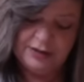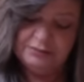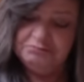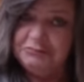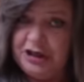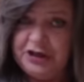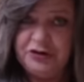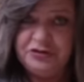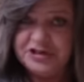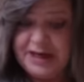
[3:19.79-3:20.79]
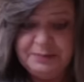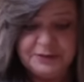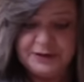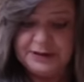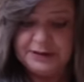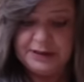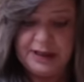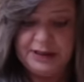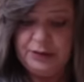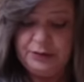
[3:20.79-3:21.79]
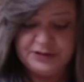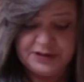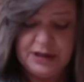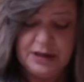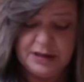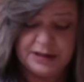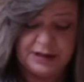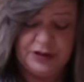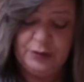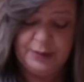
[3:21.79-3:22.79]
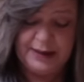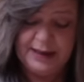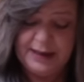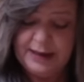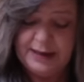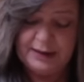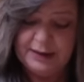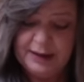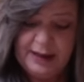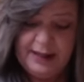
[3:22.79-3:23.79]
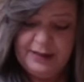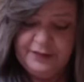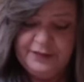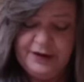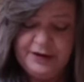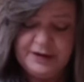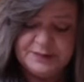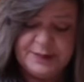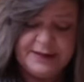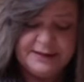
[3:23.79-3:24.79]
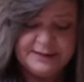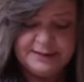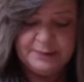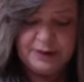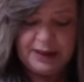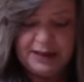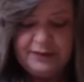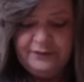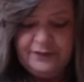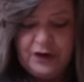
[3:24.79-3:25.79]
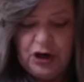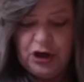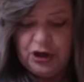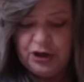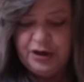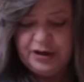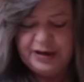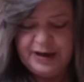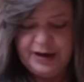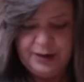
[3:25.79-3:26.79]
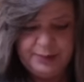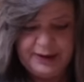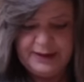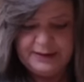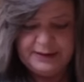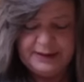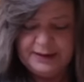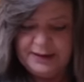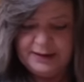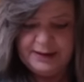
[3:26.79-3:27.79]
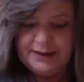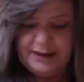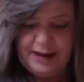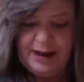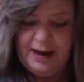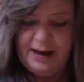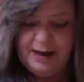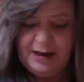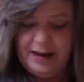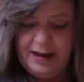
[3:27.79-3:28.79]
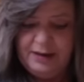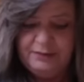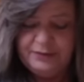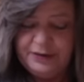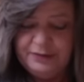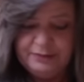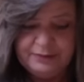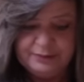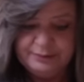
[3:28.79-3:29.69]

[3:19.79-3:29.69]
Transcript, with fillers: A new chapter, a new start, a new beginning. There has been some kind of hurt here, but I I don't know